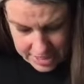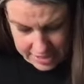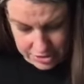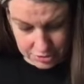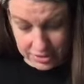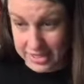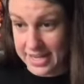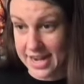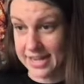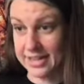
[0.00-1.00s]
I enjoyed
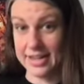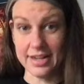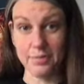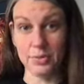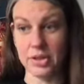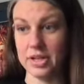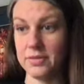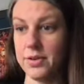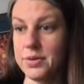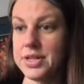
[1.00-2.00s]
that, and I'm looking
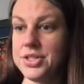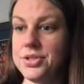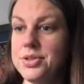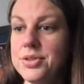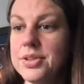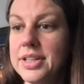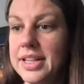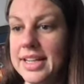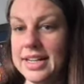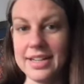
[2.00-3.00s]
forward to
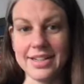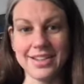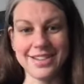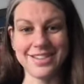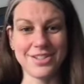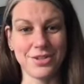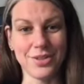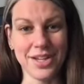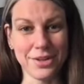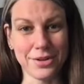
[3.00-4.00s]
getting to
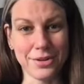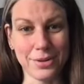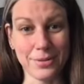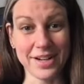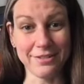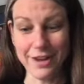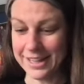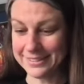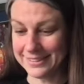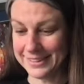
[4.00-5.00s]
the other 3
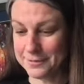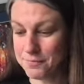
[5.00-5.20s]
finally.